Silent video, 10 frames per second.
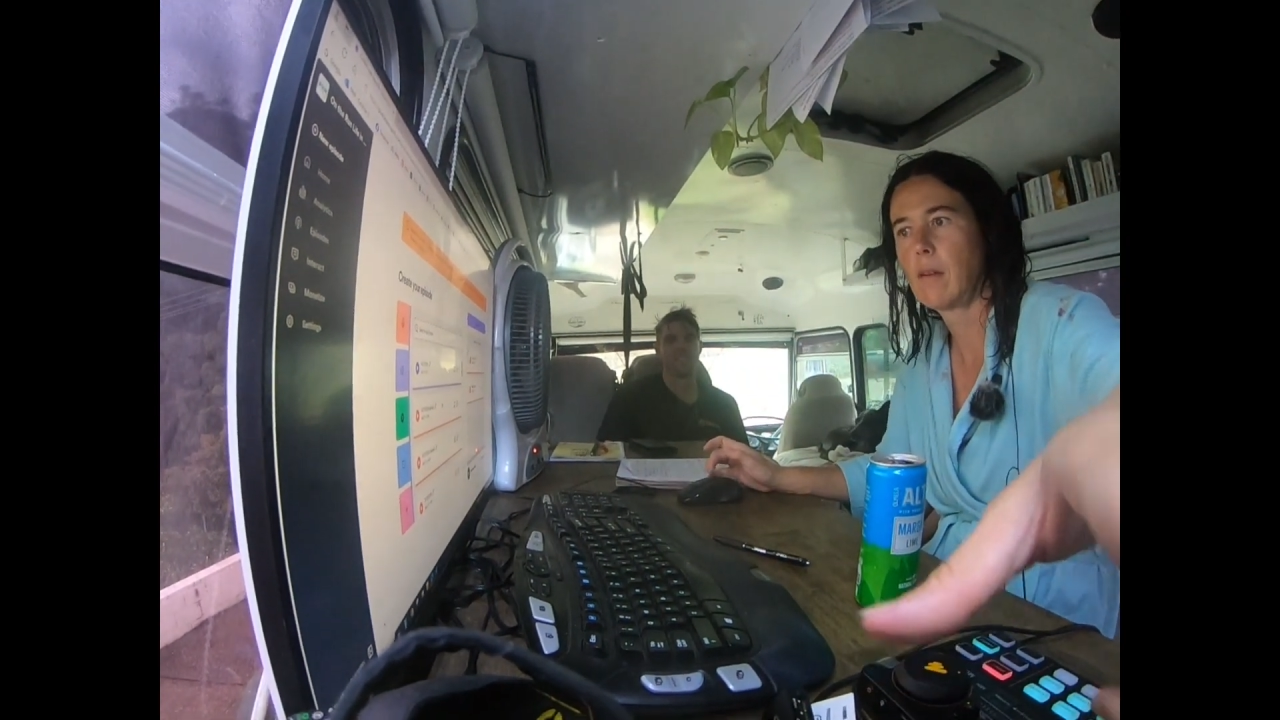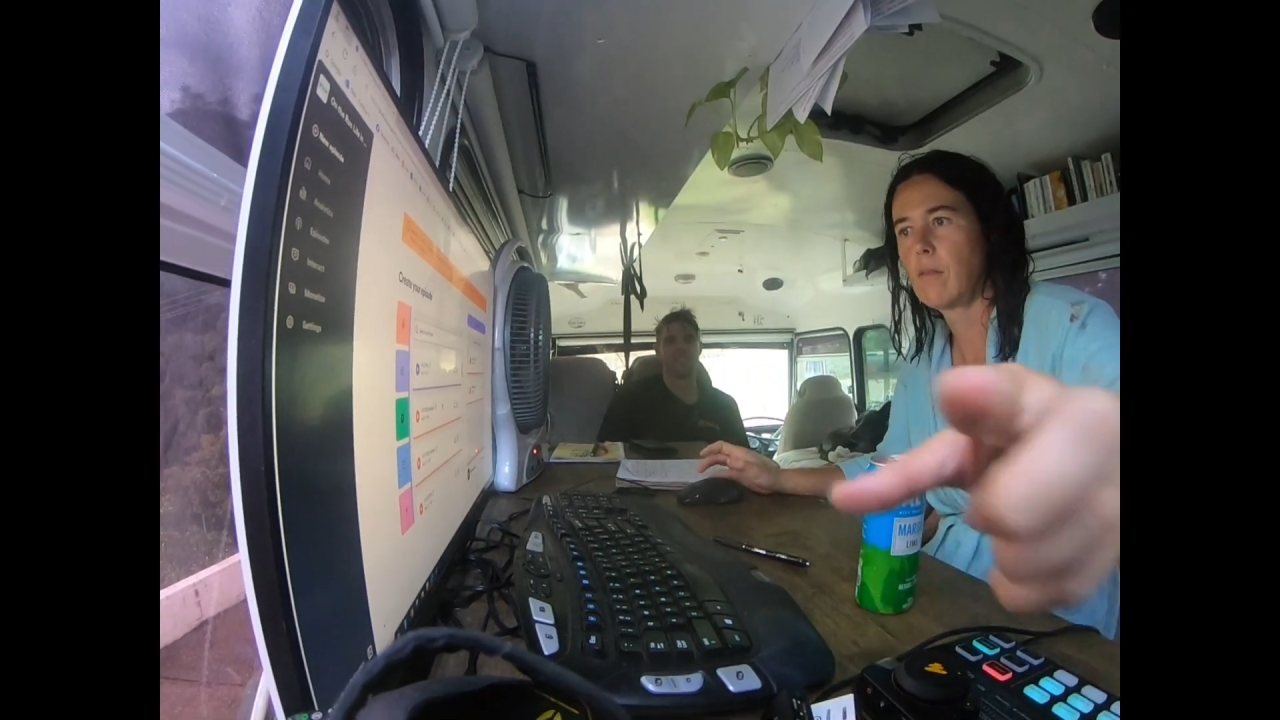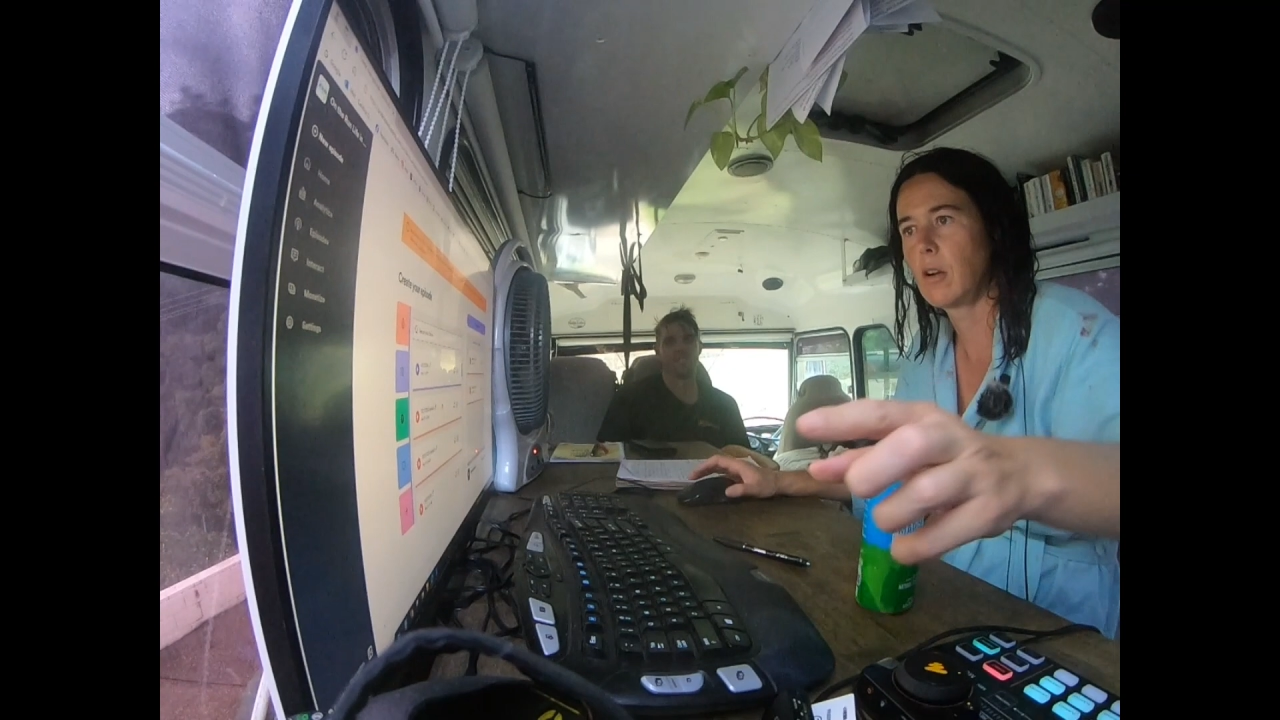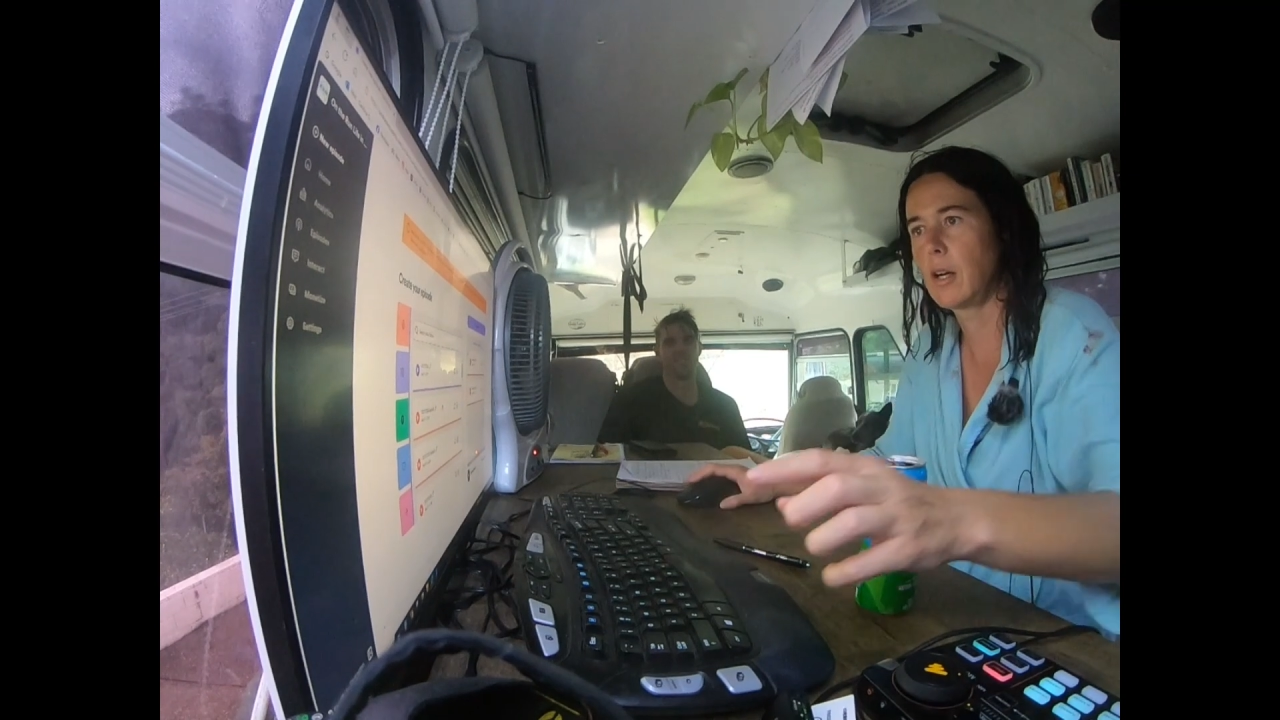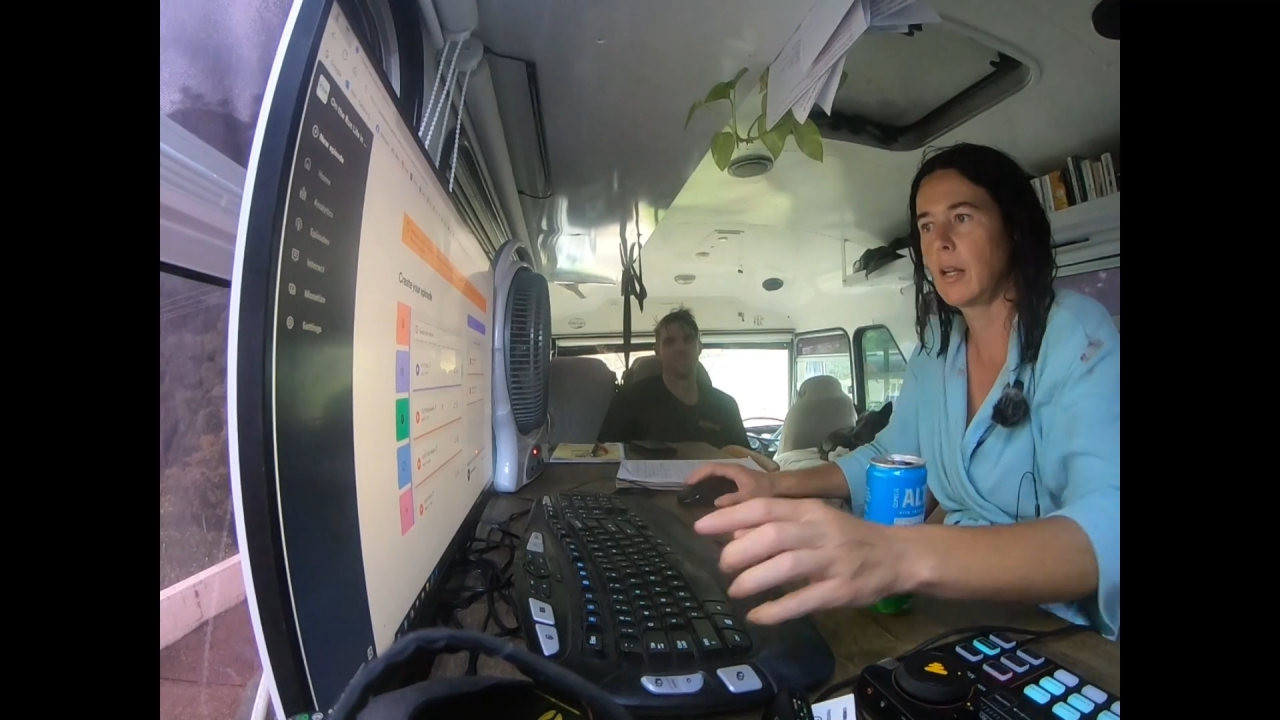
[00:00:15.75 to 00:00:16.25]

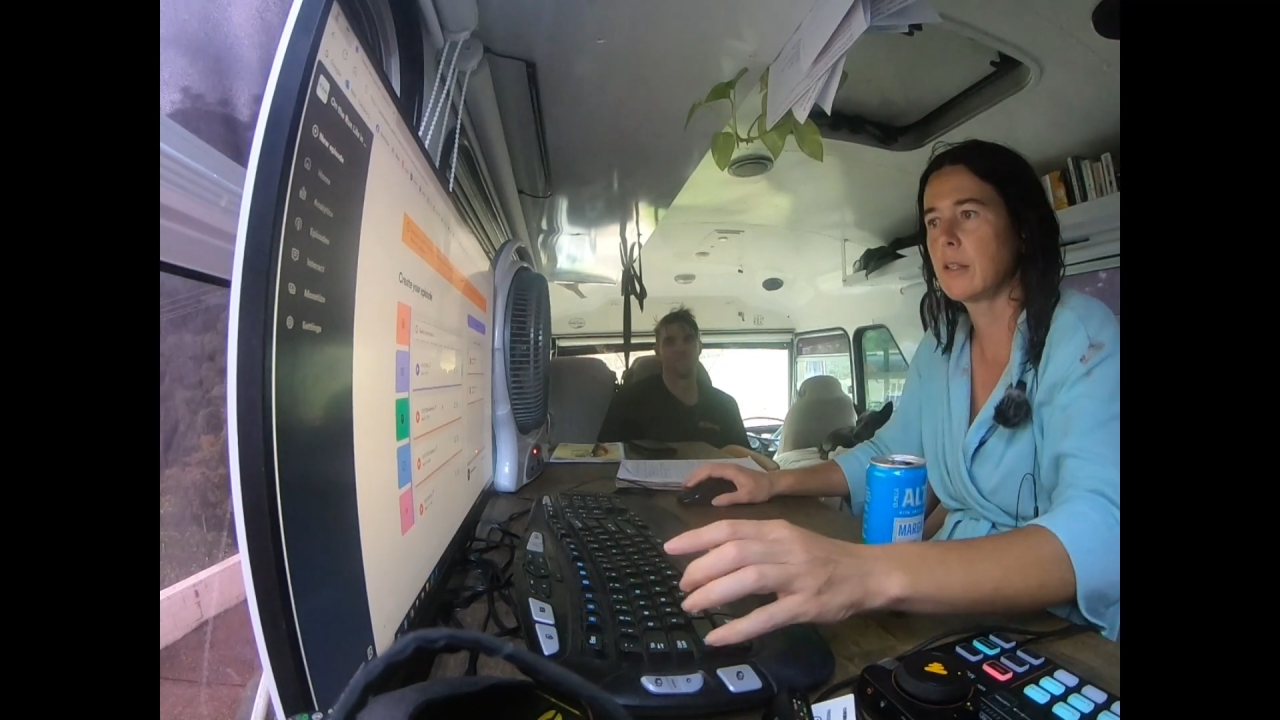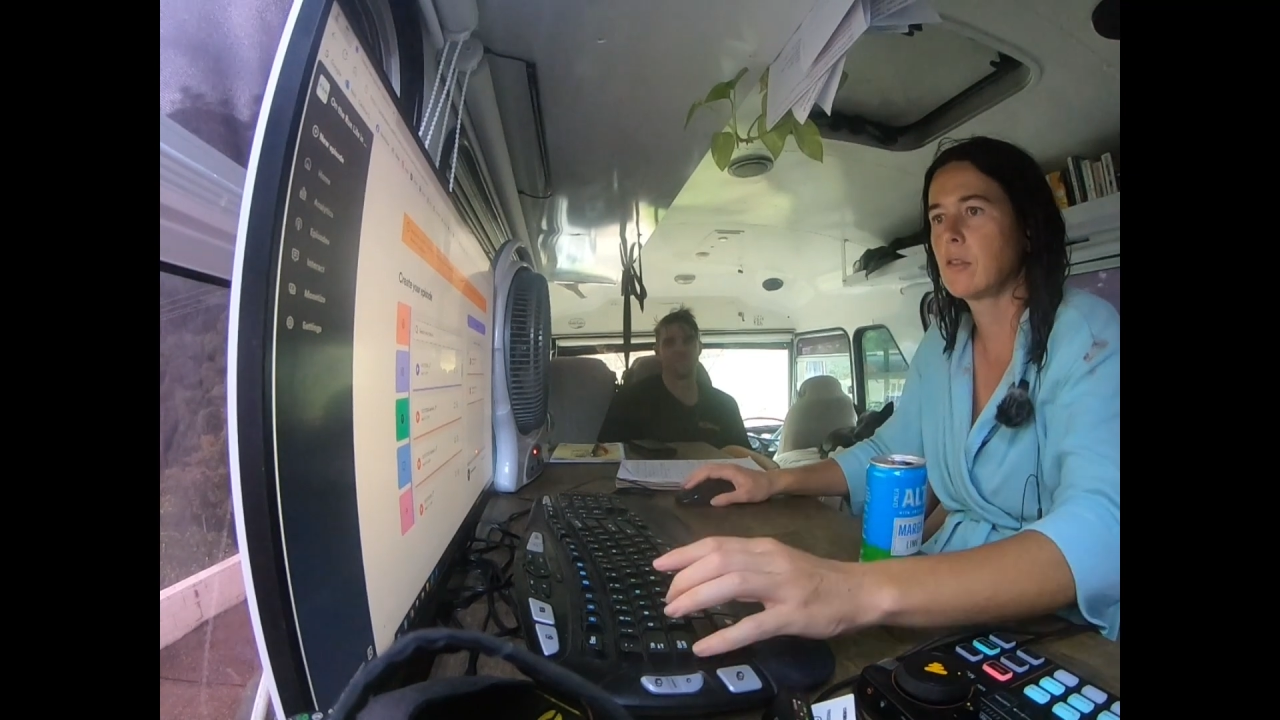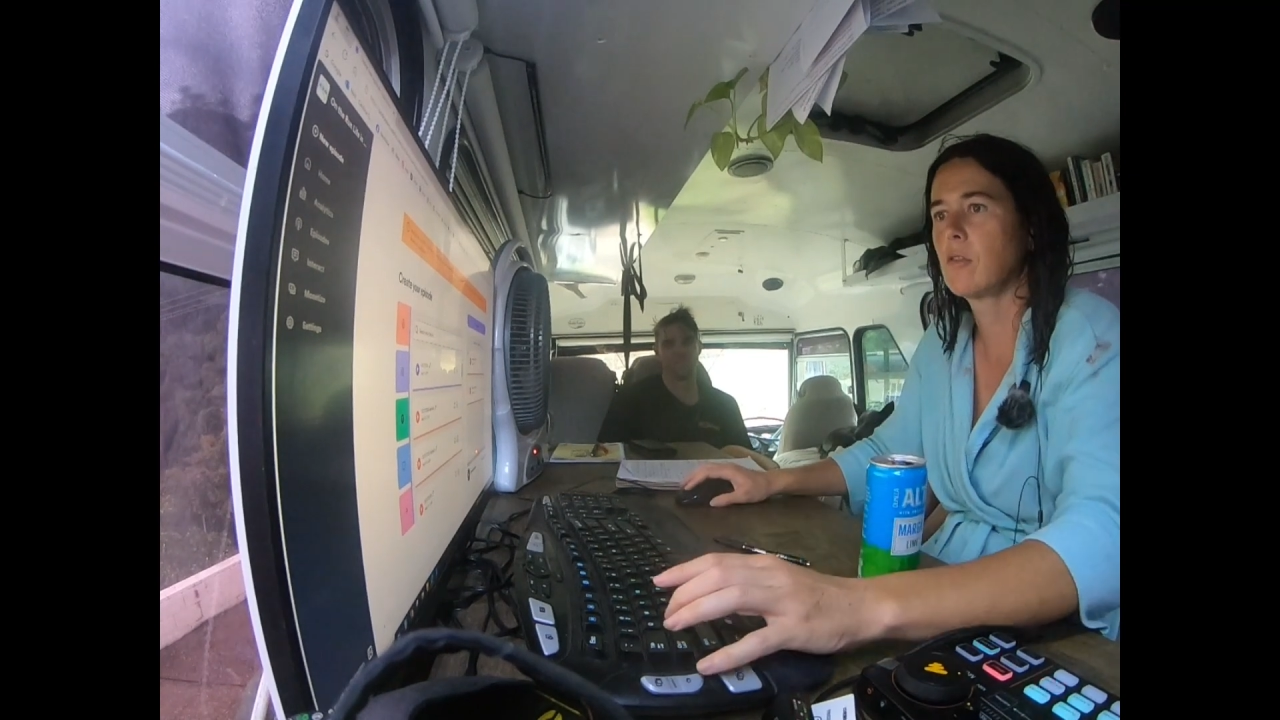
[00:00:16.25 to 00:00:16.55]
Right, let's